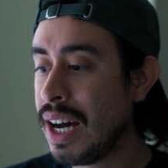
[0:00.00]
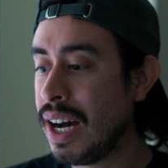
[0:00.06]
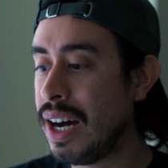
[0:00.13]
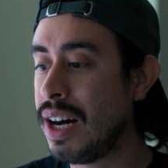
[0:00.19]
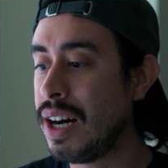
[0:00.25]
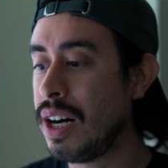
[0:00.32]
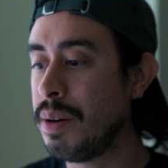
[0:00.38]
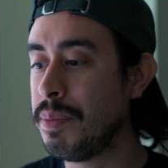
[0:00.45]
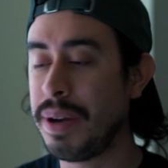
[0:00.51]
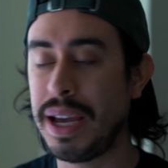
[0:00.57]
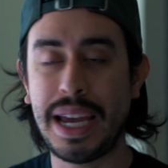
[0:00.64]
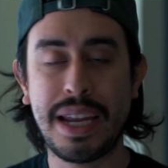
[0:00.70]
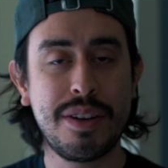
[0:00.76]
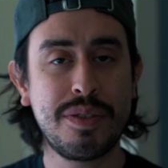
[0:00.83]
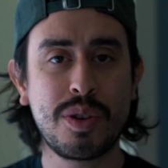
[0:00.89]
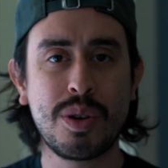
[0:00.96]

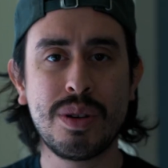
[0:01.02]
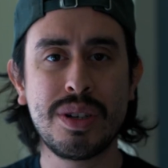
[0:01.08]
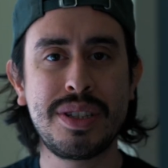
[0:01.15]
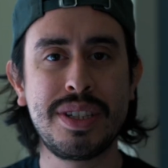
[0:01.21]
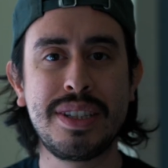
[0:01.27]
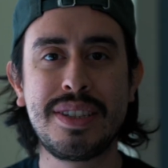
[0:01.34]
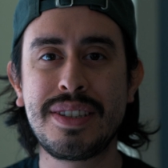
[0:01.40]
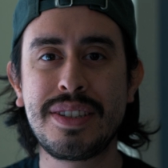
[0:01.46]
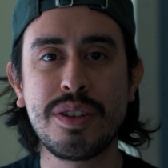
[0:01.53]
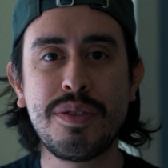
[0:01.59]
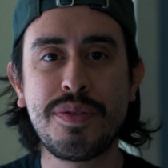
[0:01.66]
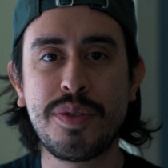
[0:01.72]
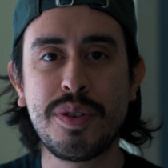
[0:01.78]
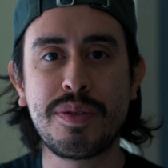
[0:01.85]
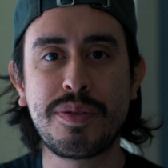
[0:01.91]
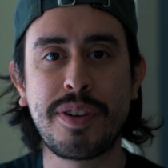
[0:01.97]
And of course it's still
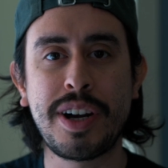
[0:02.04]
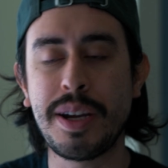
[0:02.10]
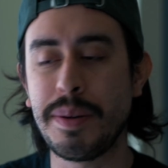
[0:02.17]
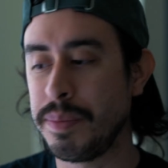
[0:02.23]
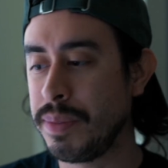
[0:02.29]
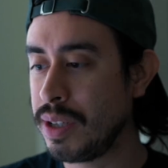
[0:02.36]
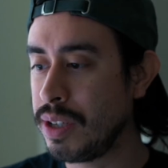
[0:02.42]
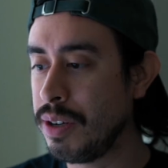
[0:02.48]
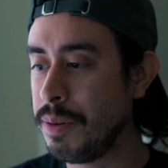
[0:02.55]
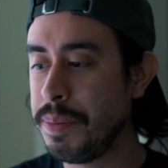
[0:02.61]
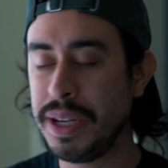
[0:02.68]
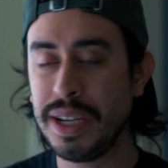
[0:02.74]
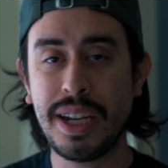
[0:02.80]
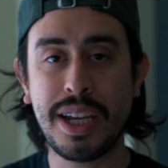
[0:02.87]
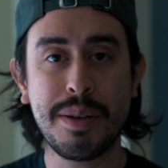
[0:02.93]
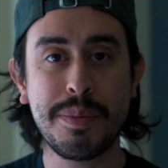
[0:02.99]
full frame. You're
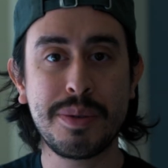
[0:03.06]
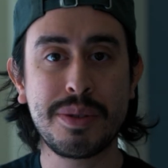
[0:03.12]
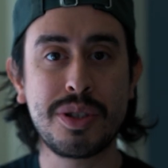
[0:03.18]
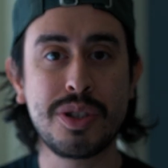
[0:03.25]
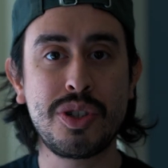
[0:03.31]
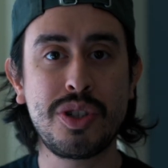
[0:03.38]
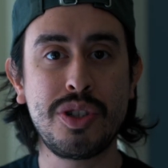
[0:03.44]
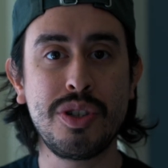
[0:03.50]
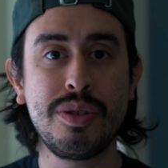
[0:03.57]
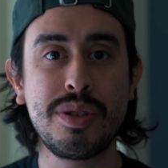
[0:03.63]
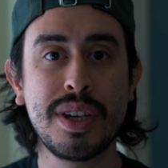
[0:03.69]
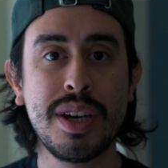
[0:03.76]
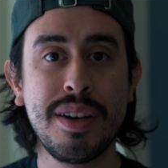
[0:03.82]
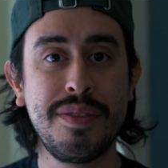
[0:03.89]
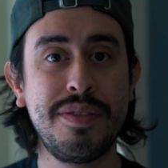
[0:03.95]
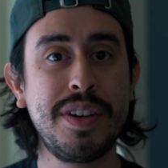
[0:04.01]
being able to shoot
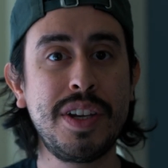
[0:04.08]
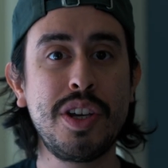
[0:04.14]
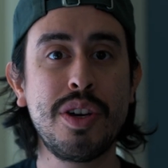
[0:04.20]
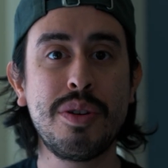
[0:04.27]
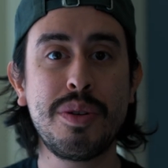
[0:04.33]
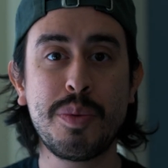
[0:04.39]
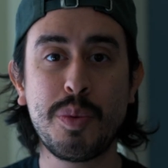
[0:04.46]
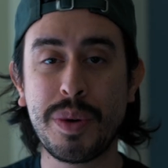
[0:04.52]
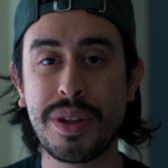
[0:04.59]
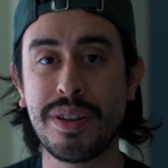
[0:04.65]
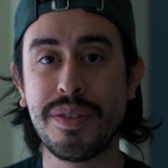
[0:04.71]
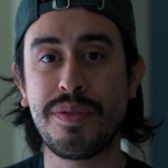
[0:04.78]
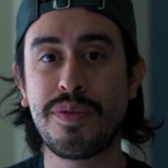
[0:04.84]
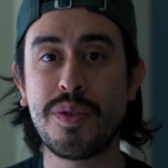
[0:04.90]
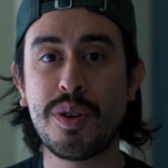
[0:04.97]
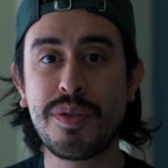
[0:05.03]
video with a
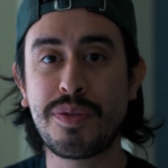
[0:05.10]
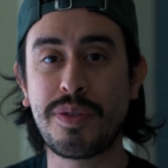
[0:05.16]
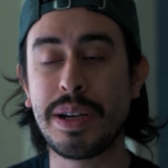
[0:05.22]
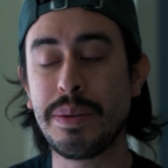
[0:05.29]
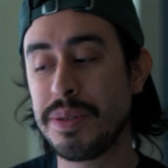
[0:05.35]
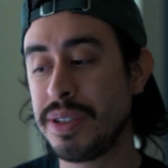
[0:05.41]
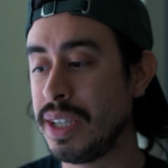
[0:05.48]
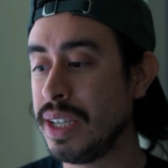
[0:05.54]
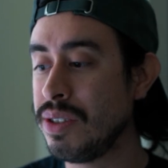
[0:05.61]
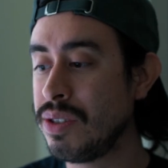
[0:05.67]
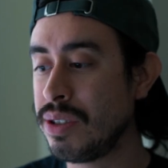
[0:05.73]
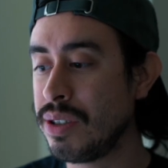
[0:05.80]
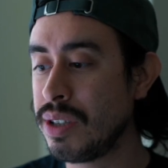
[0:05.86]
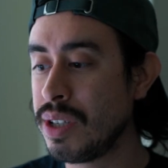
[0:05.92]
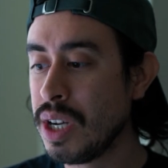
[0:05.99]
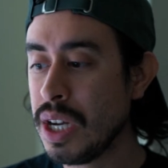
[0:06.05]
full frame
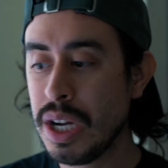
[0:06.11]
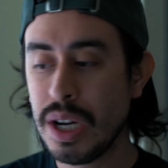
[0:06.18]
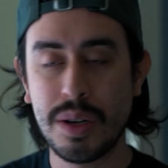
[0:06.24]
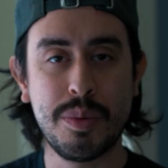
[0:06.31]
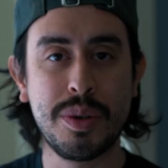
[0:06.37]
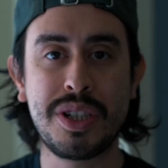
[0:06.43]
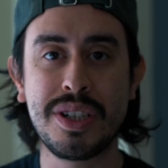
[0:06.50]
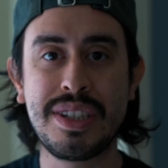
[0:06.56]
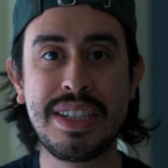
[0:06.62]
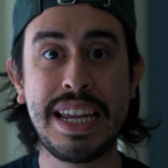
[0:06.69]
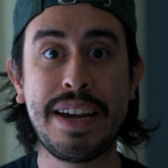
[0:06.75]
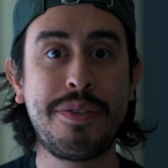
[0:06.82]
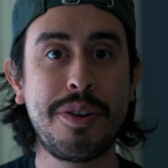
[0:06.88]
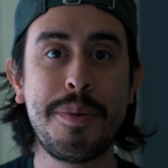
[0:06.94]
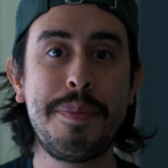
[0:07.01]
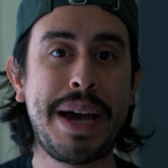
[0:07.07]
sensor, which is
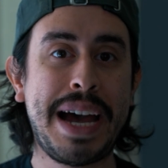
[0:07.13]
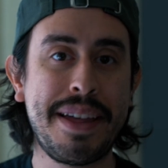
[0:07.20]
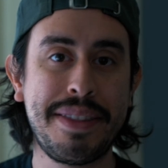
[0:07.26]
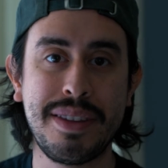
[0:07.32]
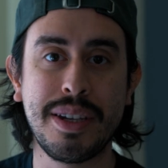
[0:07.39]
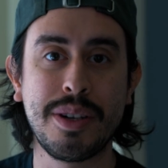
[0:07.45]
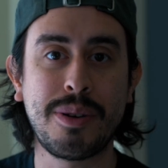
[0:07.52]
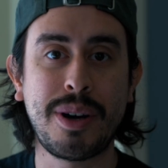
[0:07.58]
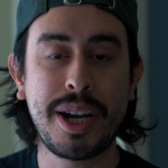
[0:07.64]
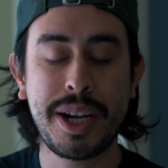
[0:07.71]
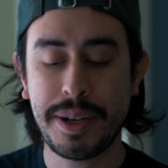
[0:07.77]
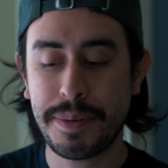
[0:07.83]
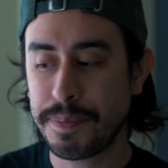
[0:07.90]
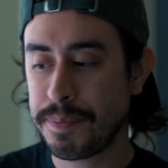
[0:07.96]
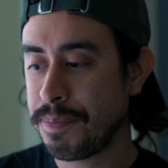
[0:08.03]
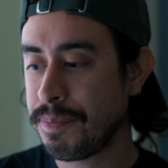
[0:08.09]
never a bad thing, right?